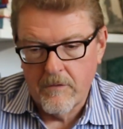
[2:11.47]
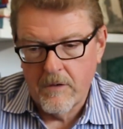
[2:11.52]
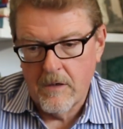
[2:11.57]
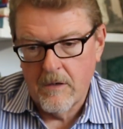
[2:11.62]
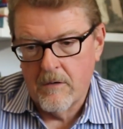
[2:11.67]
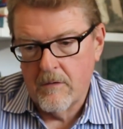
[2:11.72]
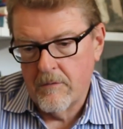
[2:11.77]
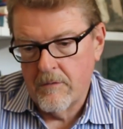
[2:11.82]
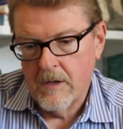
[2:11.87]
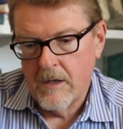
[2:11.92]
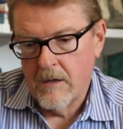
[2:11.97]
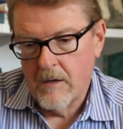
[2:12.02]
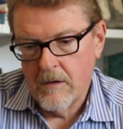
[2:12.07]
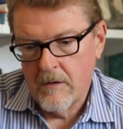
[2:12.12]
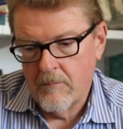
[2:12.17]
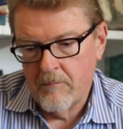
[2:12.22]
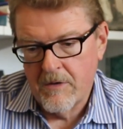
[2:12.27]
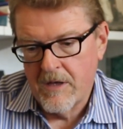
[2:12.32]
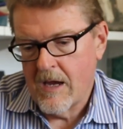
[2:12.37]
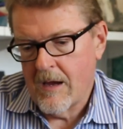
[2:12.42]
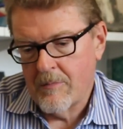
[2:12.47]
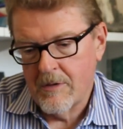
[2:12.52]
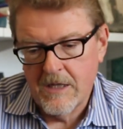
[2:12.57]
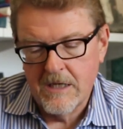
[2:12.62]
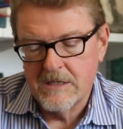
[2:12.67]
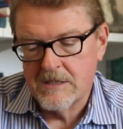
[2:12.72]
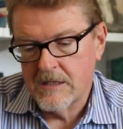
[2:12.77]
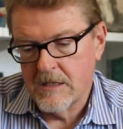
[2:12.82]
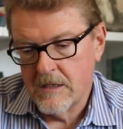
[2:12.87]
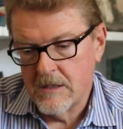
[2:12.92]

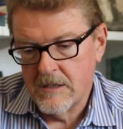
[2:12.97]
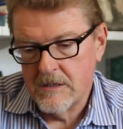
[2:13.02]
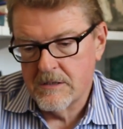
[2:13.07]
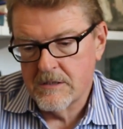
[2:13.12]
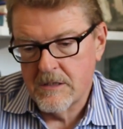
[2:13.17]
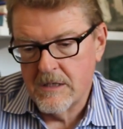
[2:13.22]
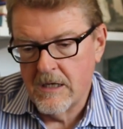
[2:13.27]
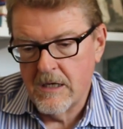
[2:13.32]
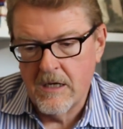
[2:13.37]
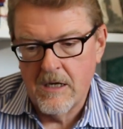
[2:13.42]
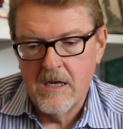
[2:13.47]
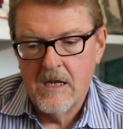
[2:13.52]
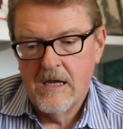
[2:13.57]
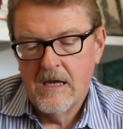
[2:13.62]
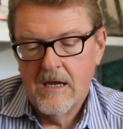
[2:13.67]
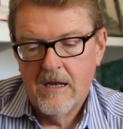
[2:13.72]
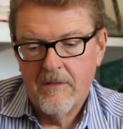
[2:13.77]
metabolites that a yeast needed.